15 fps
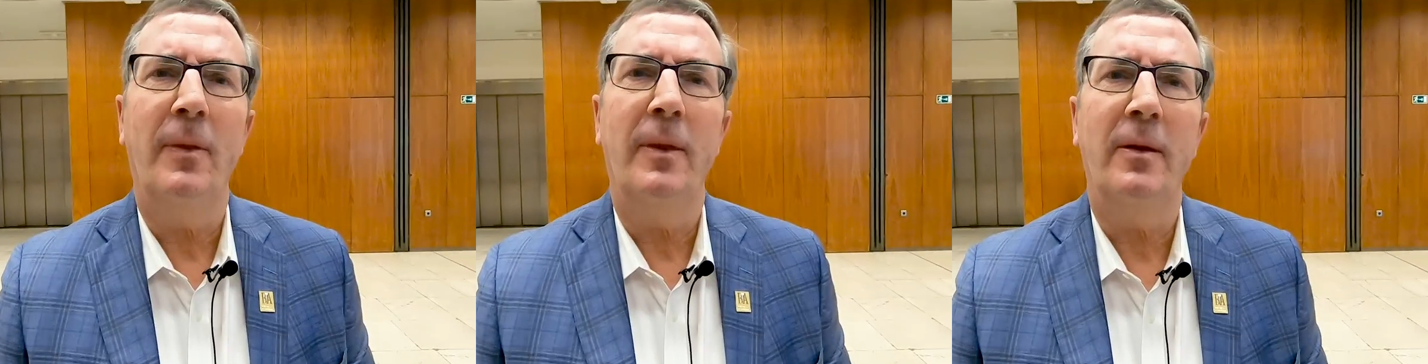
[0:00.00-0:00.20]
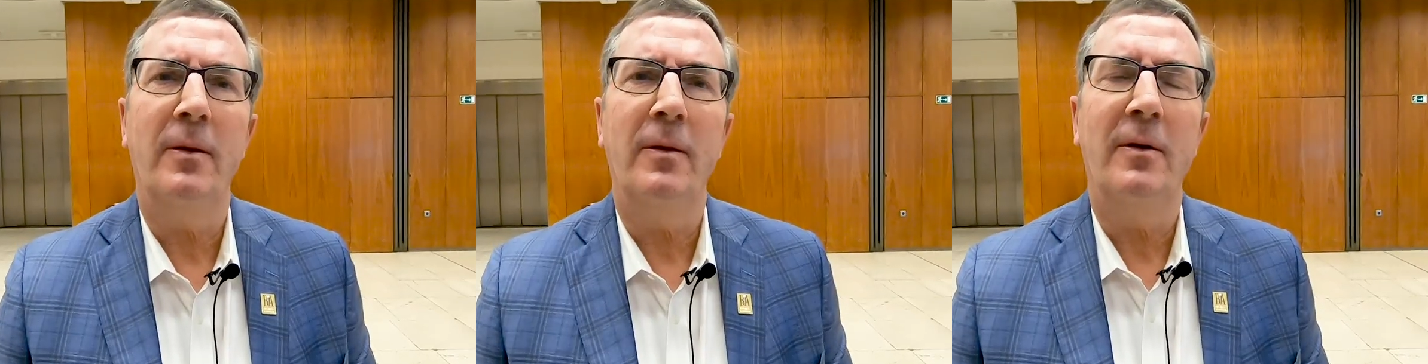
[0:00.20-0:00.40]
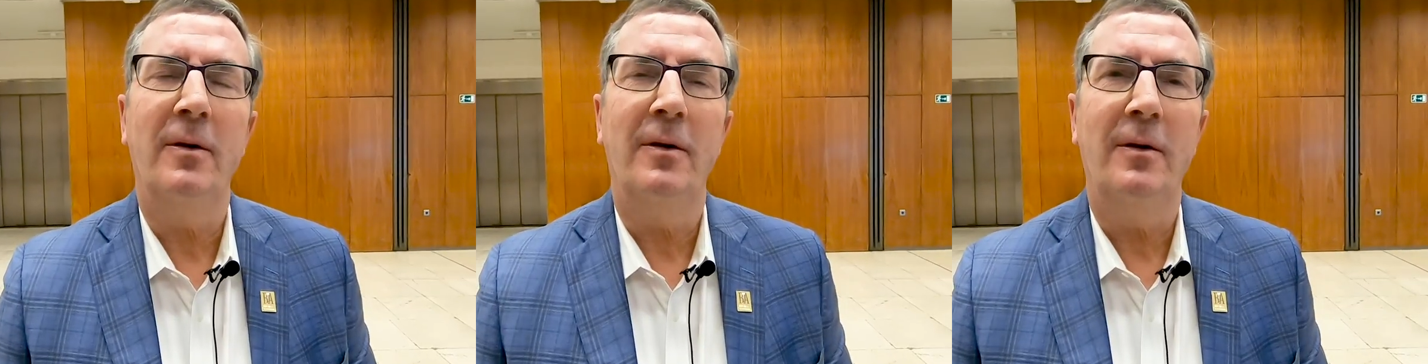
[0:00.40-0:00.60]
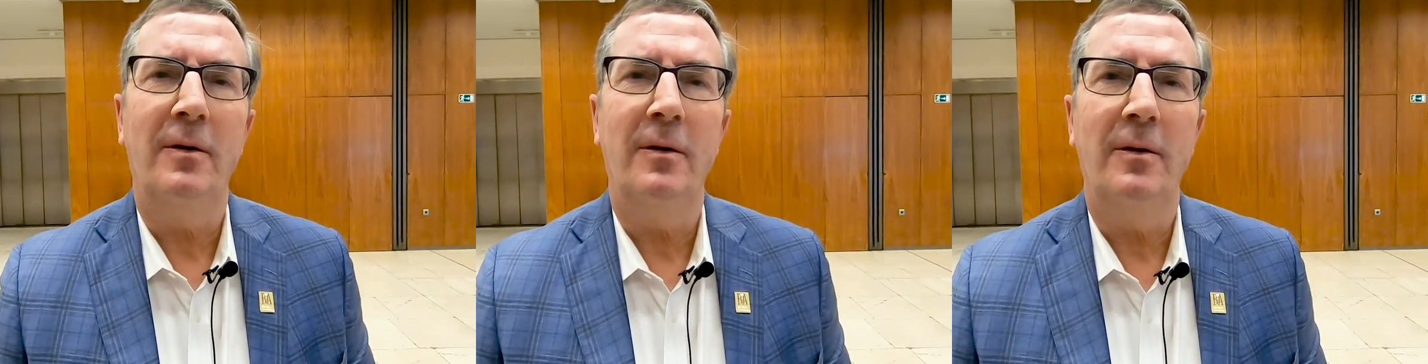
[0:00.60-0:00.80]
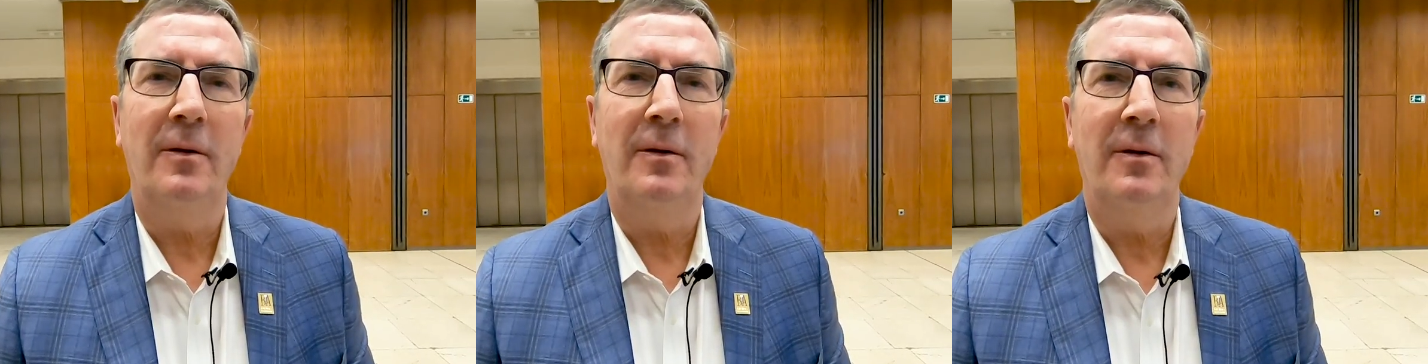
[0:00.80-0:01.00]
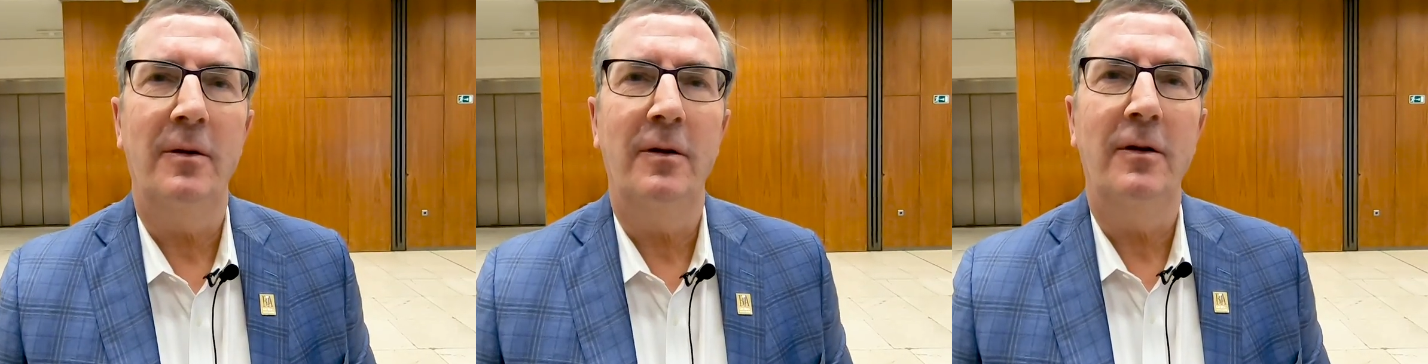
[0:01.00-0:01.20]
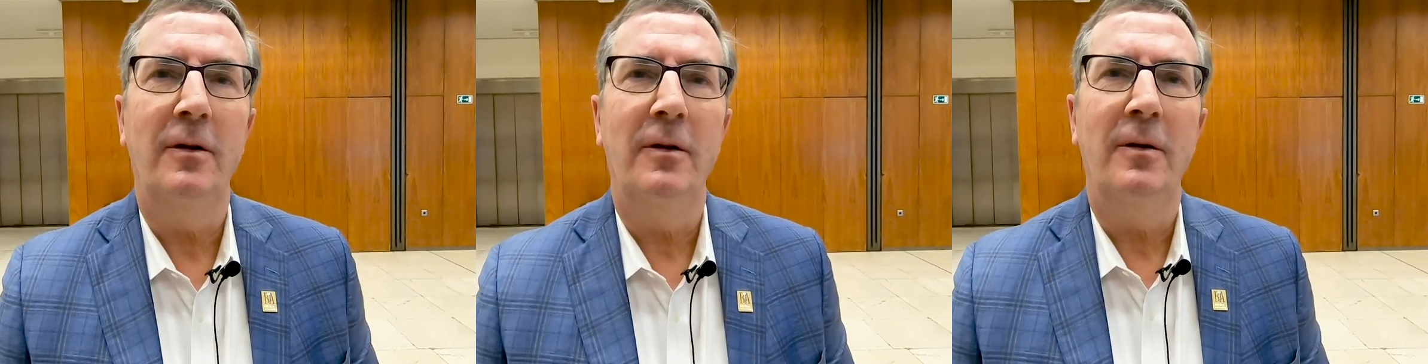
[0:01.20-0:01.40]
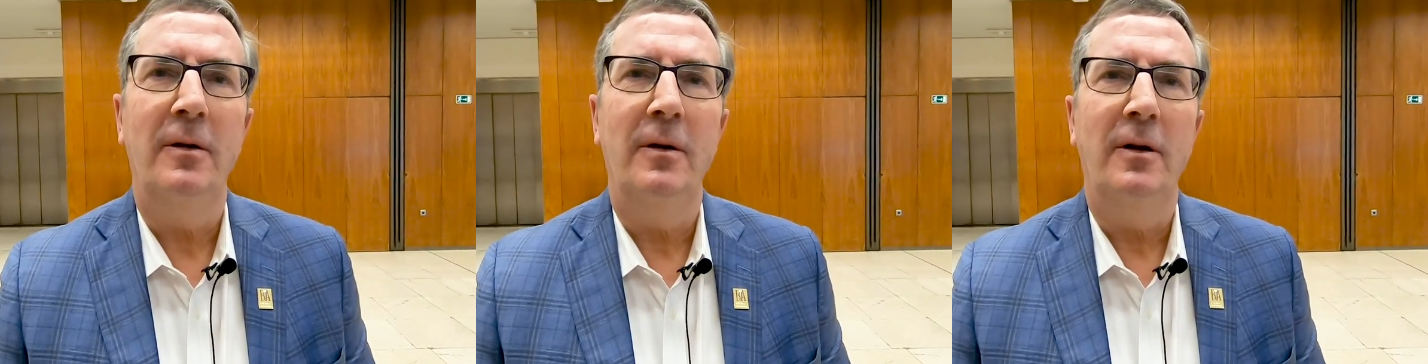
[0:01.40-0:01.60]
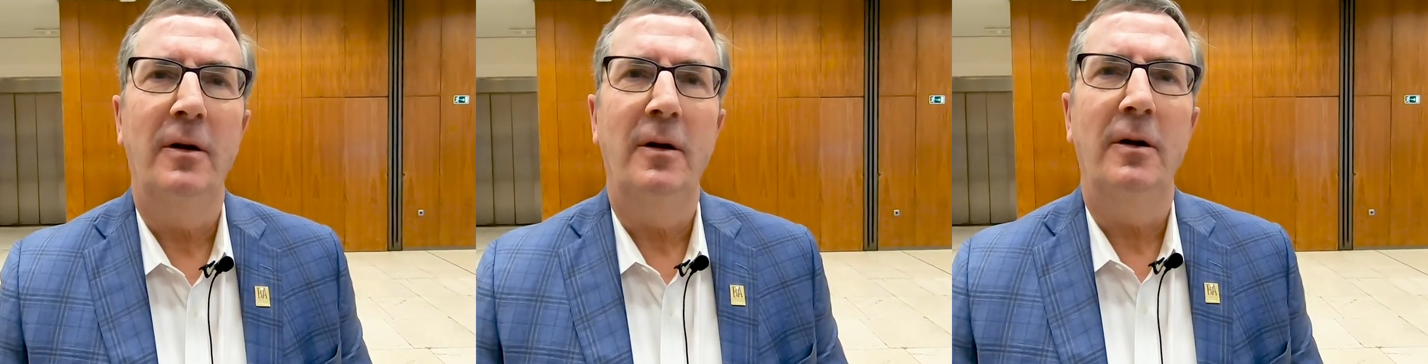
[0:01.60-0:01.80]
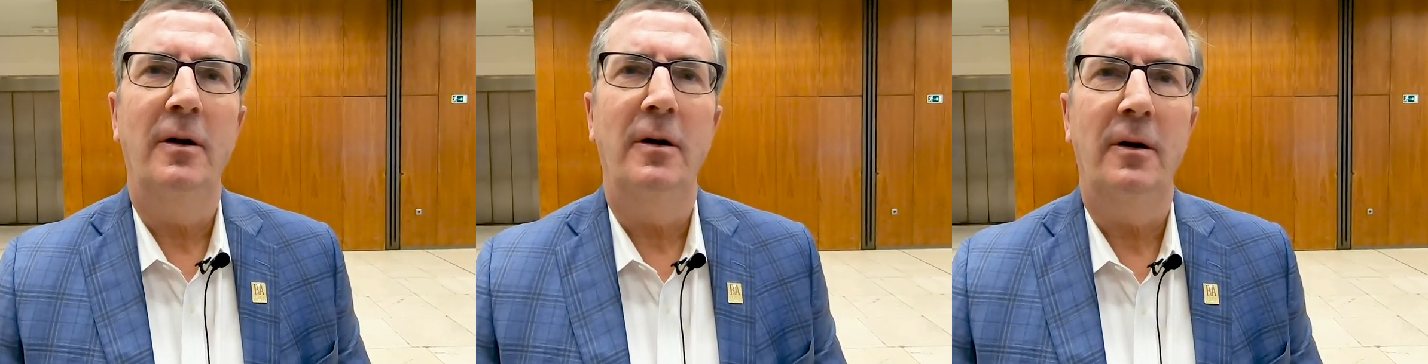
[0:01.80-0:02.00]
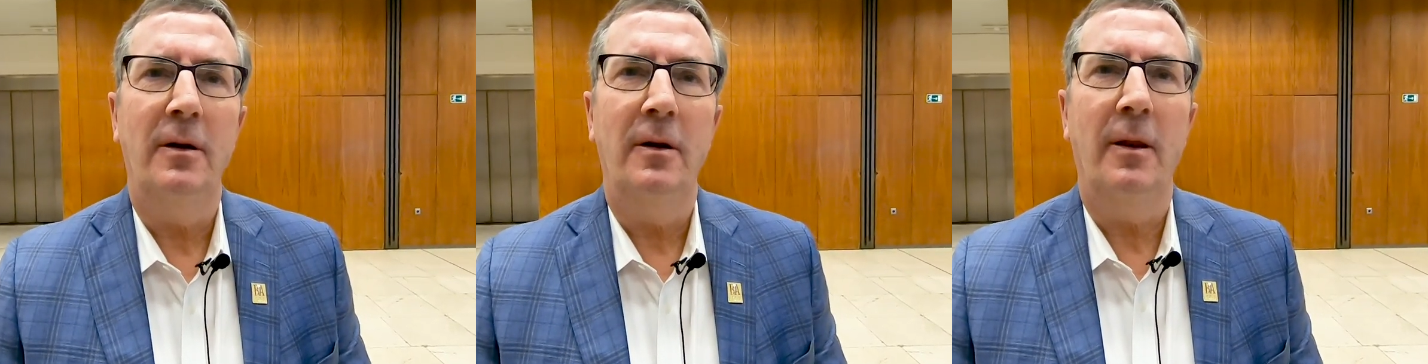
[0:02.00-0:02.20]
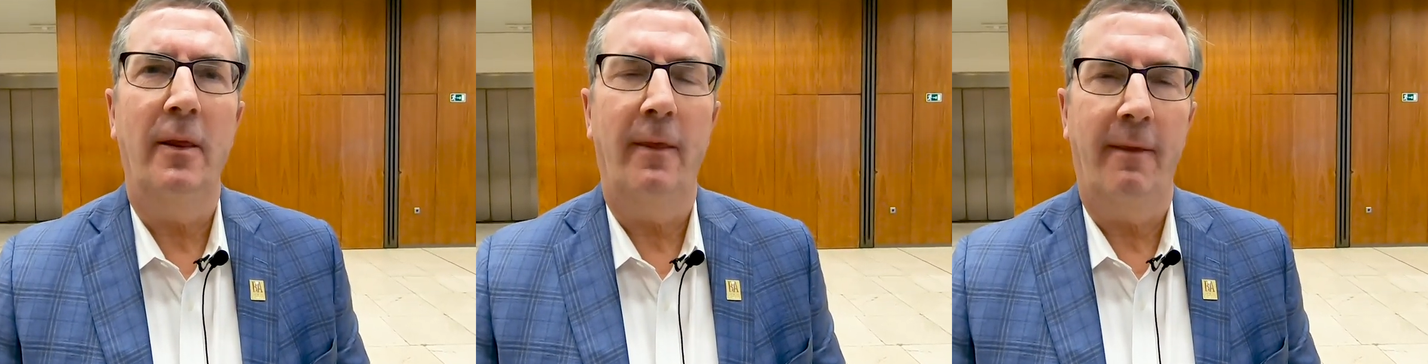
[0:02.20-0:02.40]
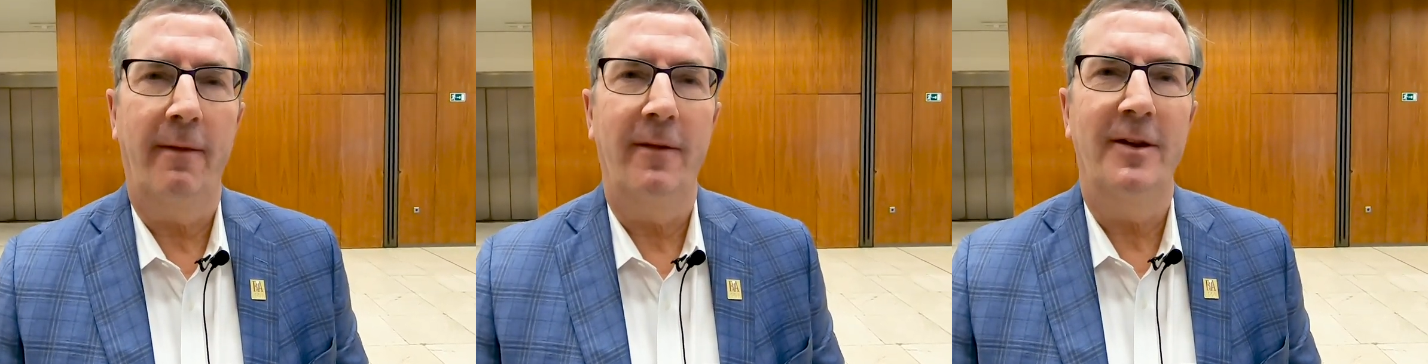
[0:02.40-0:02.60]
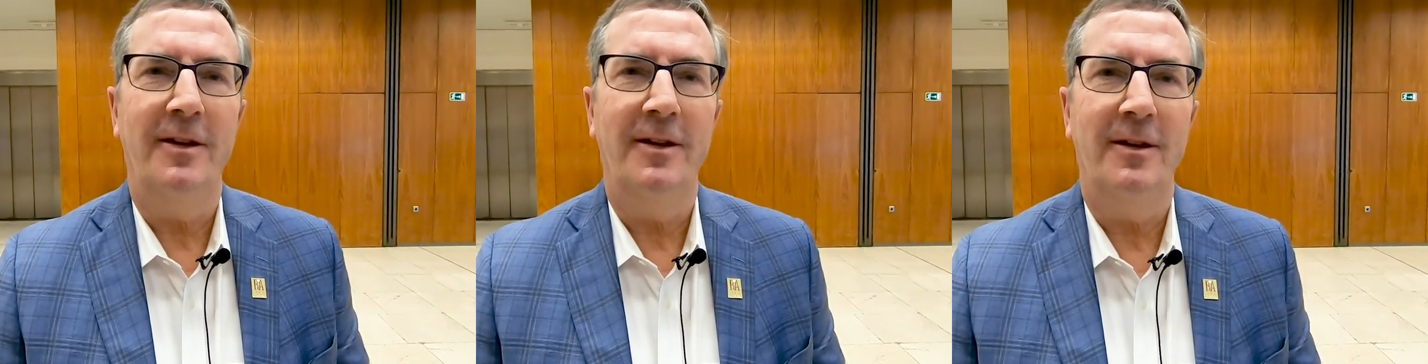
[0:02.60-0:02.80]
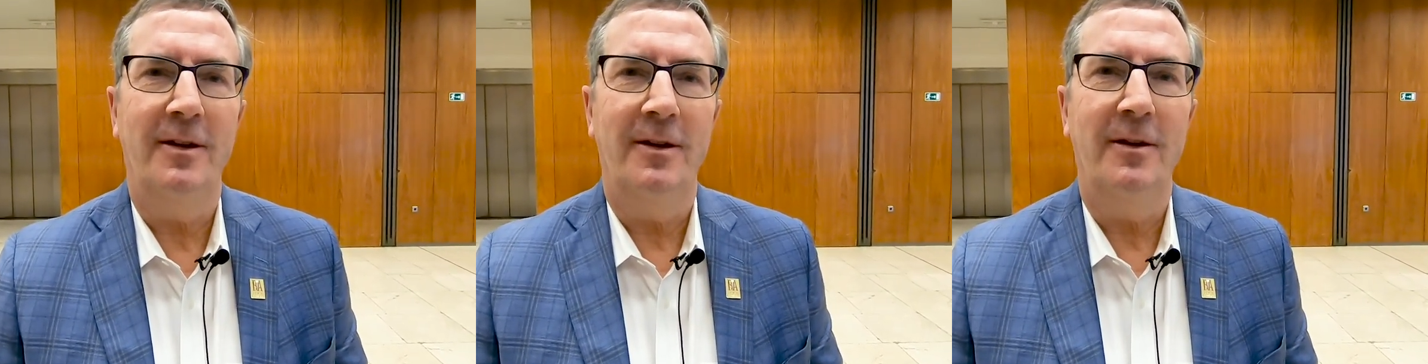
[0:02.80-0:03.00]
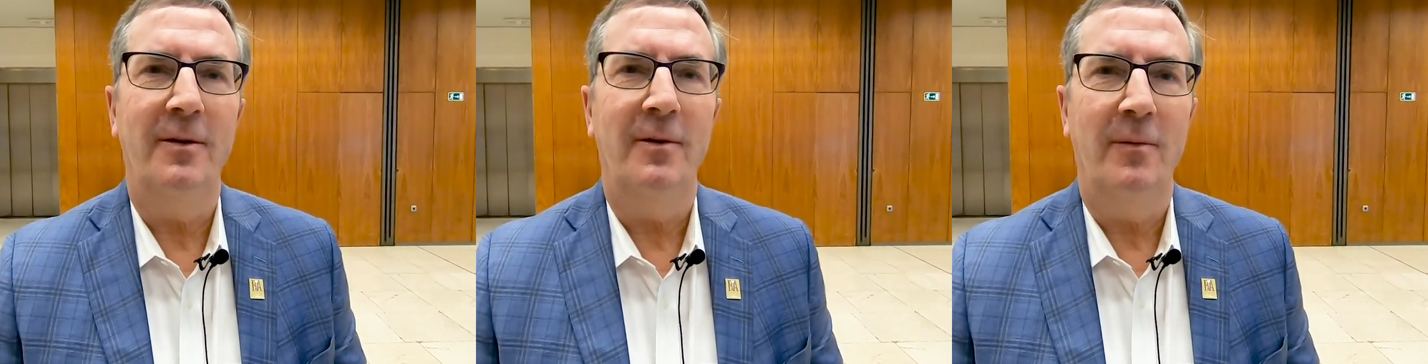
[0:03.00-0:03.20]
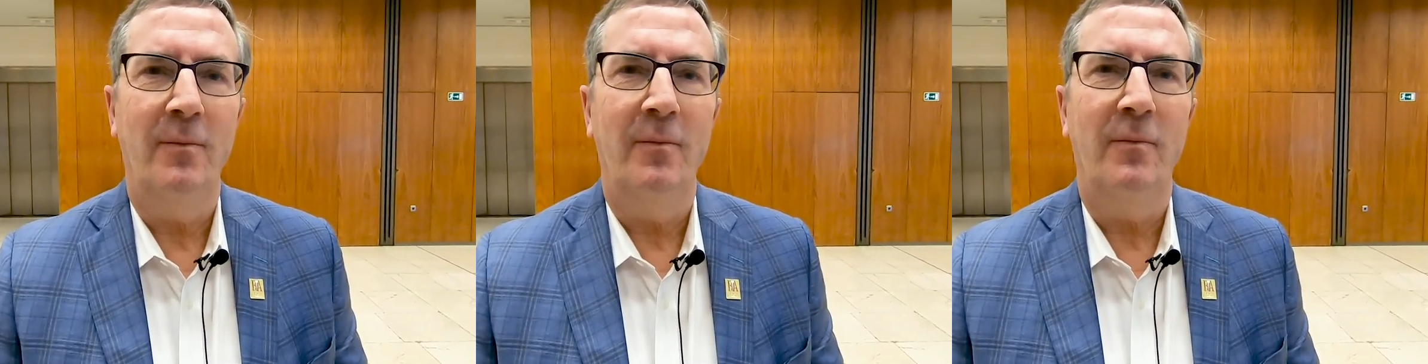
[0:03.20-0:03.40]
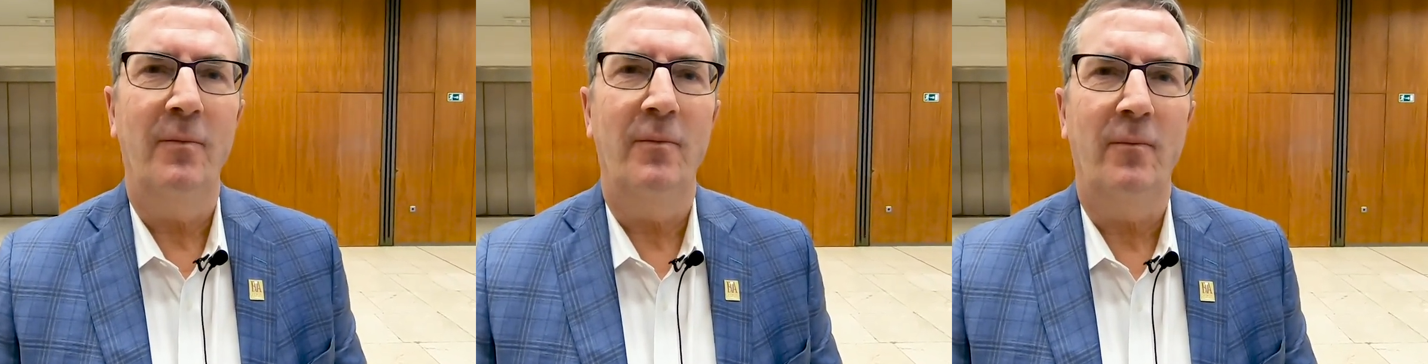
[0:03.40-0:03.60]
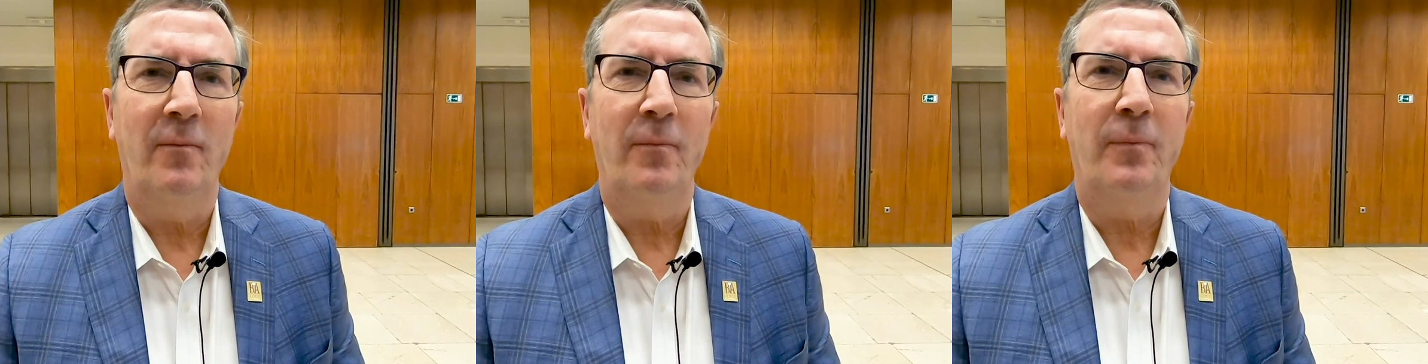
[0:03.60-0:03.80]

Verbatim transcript: We've seen a lot of the bigger player, well, AB InBev,